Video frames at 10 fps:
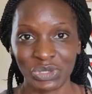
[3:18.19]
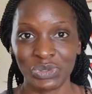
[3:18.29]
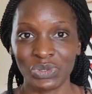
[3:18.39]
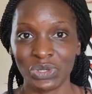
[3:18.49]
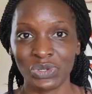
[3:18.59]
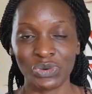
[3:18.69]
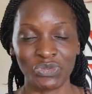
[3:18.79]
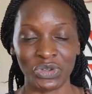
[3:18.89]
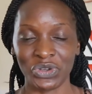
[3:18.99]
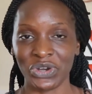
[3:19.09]
to look
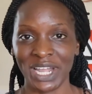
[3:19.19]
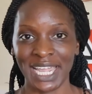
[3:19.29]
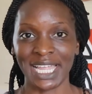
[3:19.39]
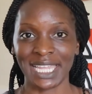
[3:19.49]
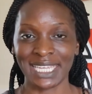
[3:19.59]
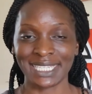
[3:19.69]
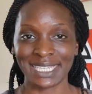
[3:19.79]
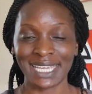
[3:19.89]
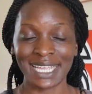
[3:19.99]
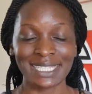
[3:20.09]
for your airline
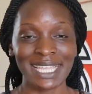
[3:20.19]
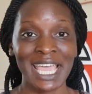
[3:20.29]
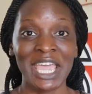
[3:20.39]
tickets,